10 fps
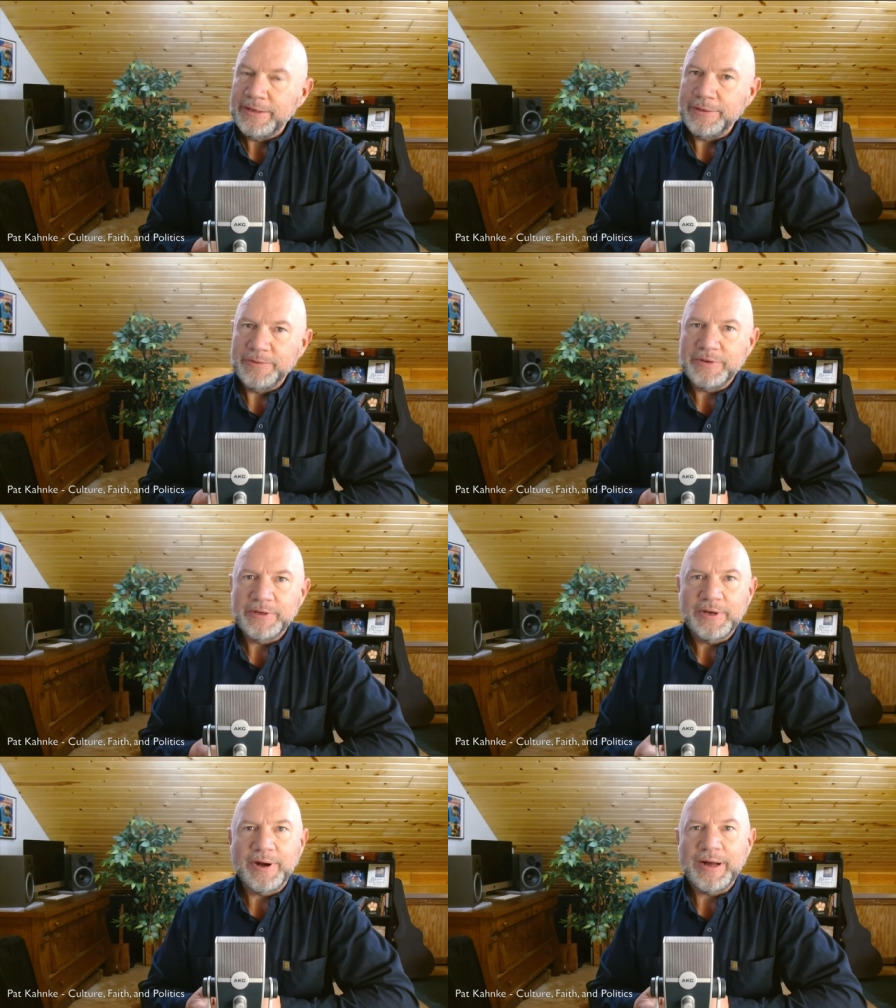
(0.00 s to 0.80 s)
it was
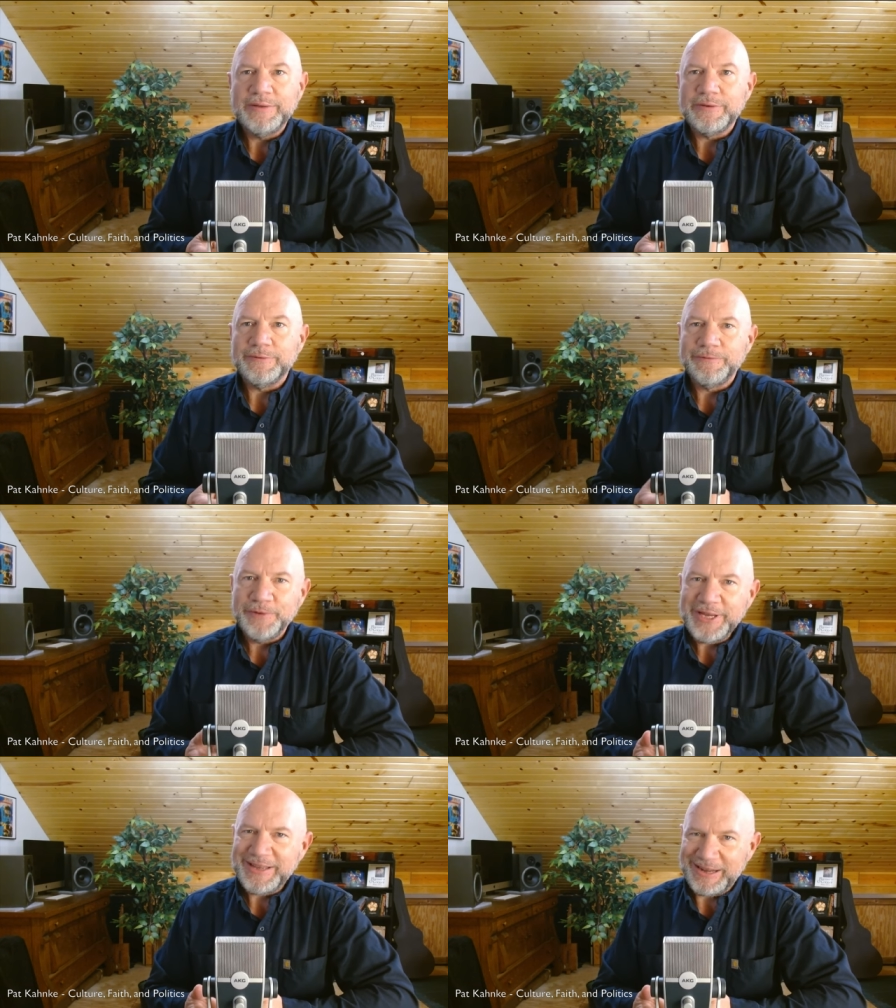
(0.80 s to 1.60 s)
going to cause a
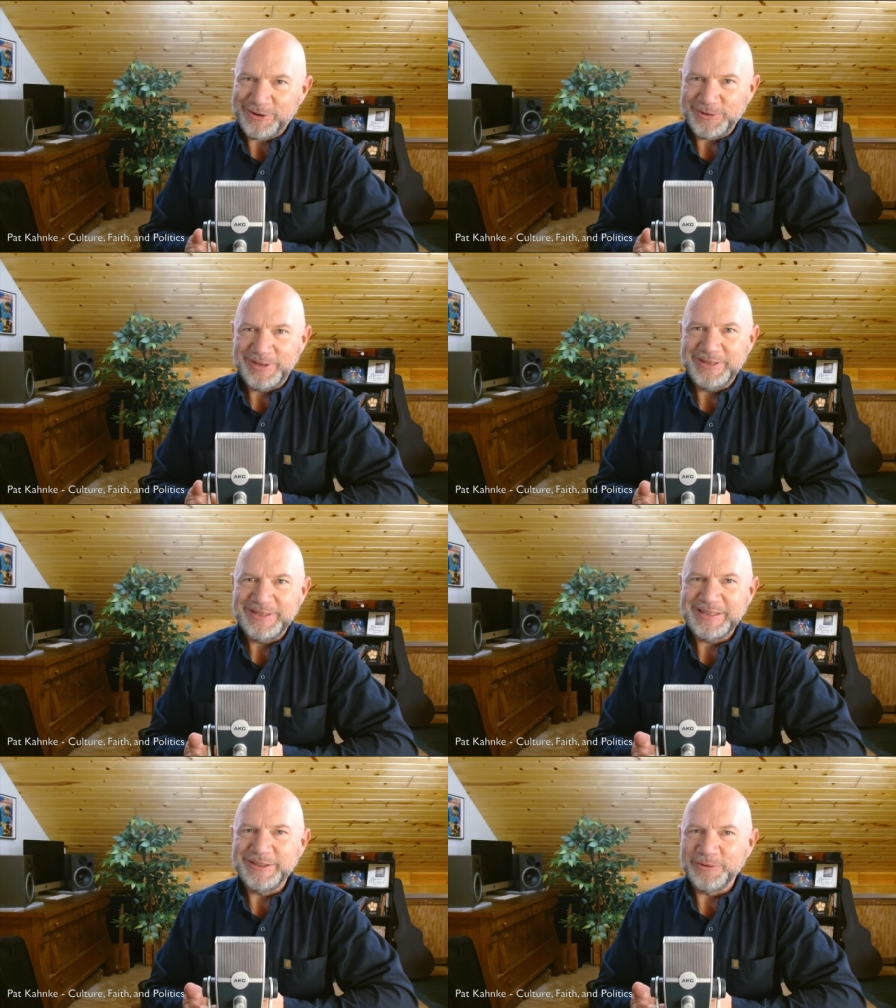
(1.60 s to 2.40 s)
freak out
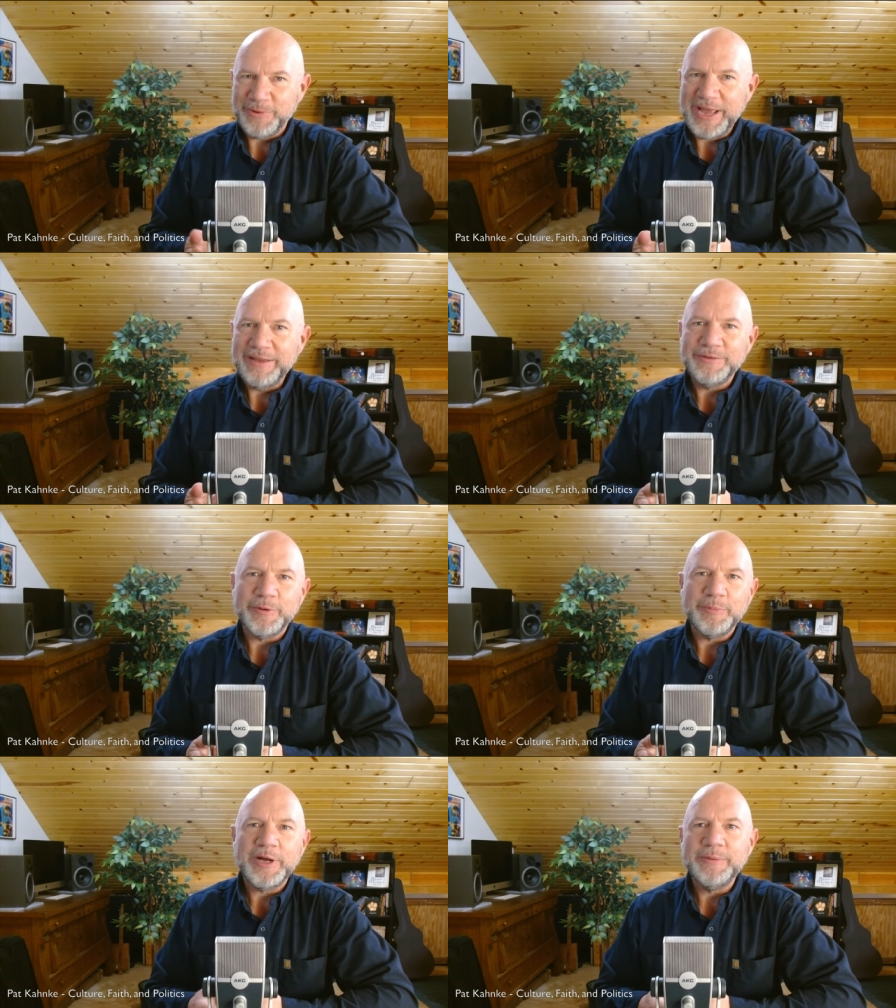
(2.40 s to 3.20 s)
in the ranks
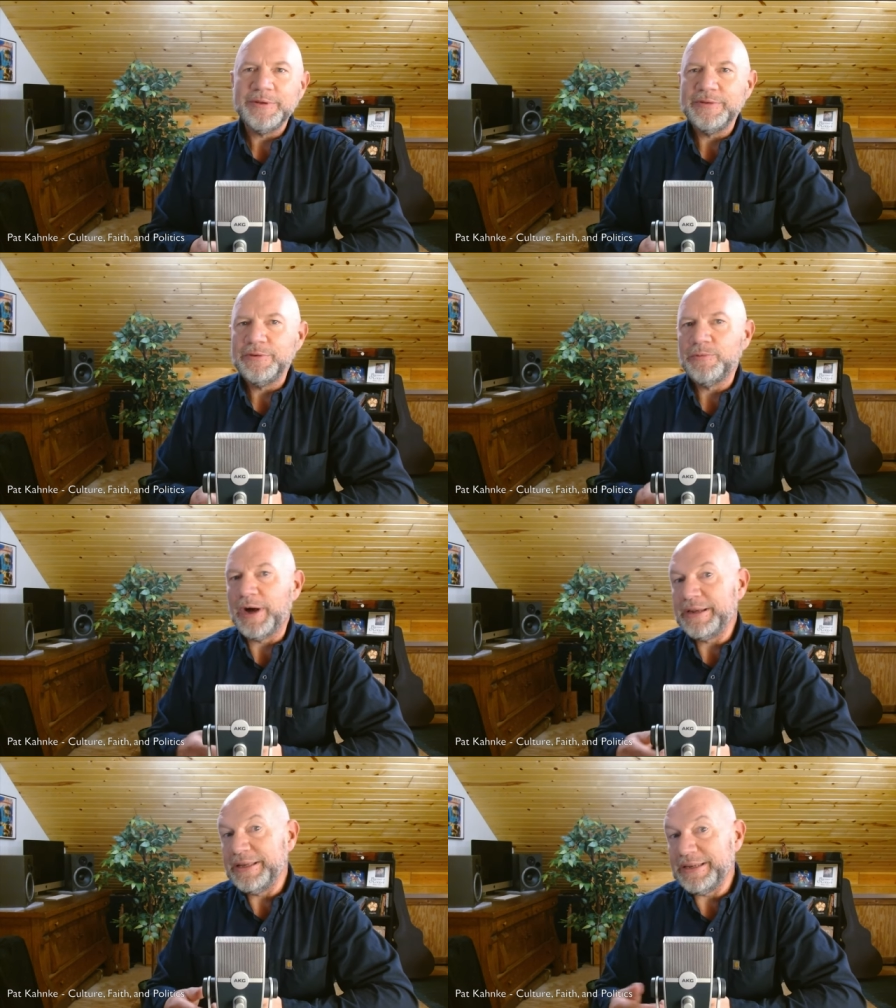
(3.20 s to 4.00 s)
of Republicans who
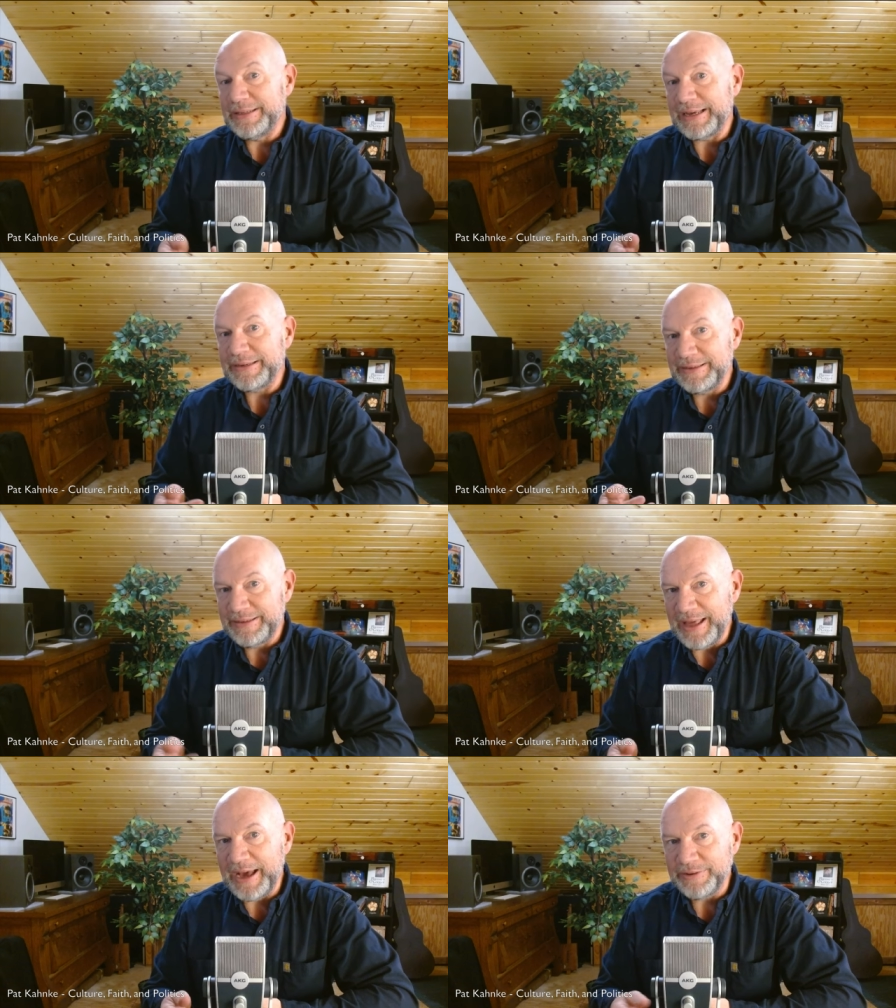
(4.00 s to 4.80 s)
want to get
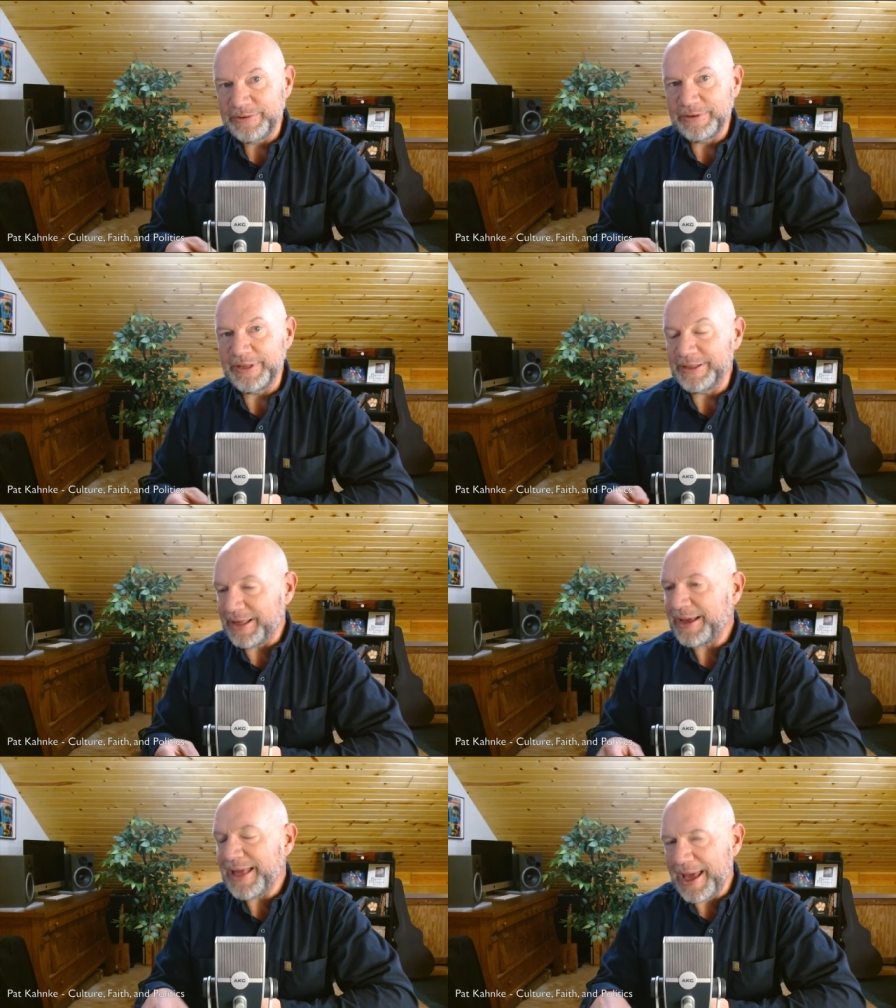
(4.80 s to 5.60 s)
elected nationally, and
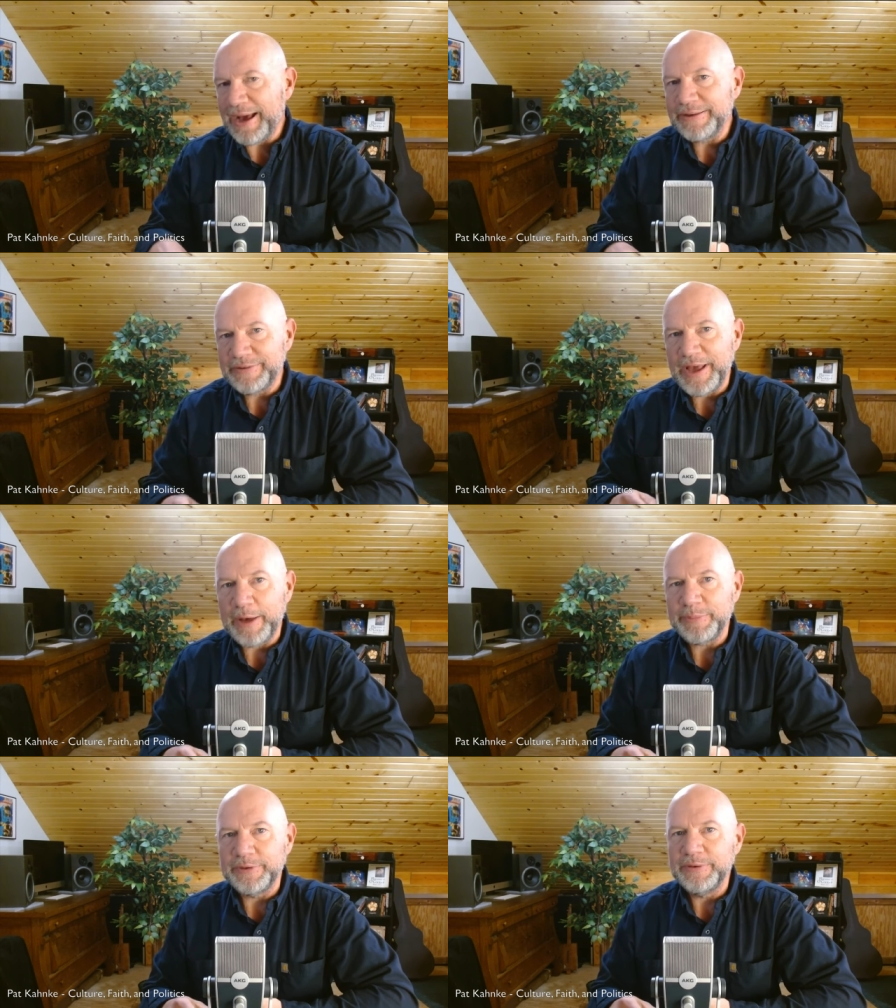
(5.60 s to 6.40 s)
that has
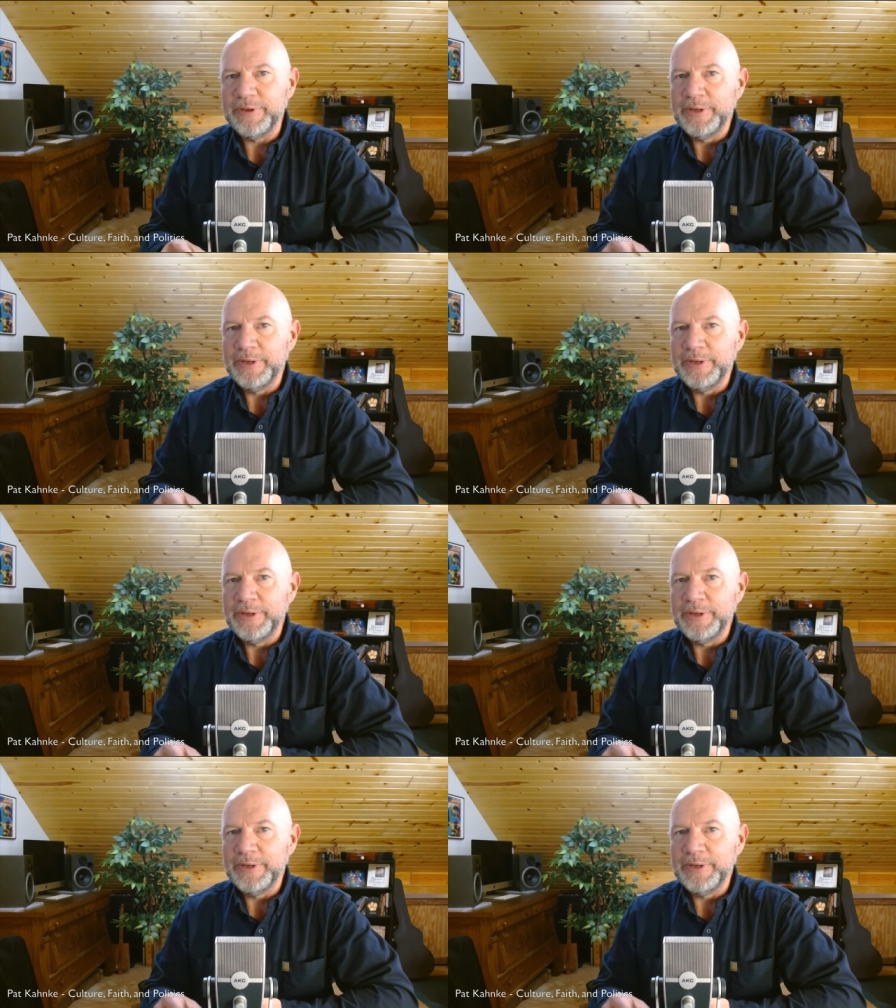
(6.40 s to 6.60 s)
happened.